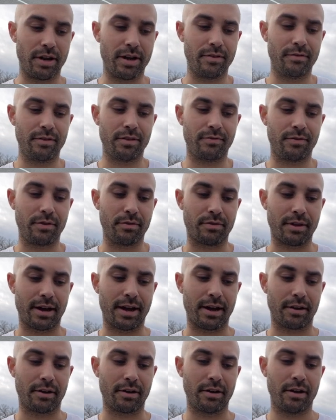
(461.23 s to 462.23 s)
Even if you
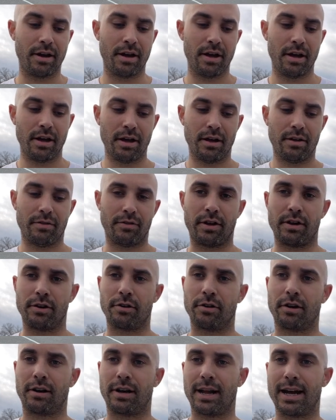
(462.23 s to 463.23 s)
think that you're
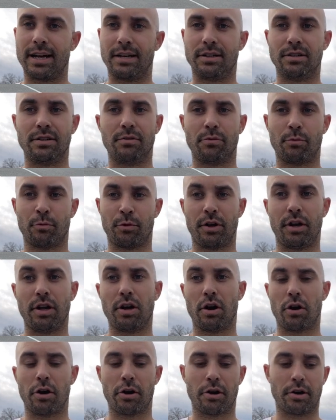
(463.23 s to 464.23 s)
gonna land really
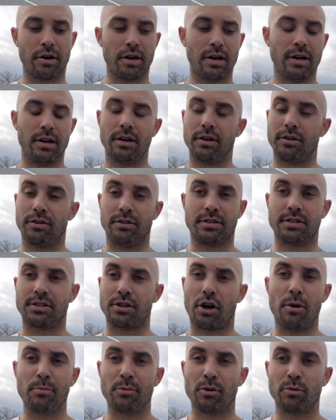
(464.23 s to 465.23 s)
hard,
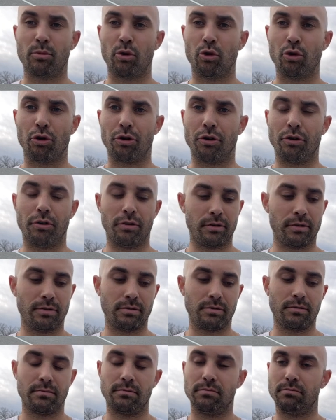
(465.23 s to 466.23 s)
stomp your board.
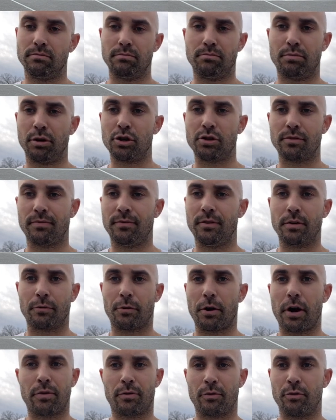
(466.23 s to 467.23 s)
Put your foot
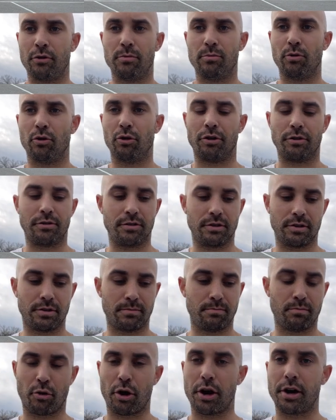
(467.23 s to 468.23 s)
right through your board, just
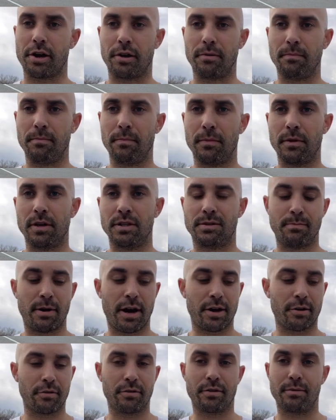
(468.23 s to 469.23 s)
break it. It's
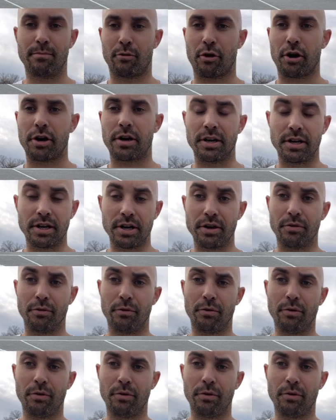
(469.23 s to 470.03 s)
better than breaking you.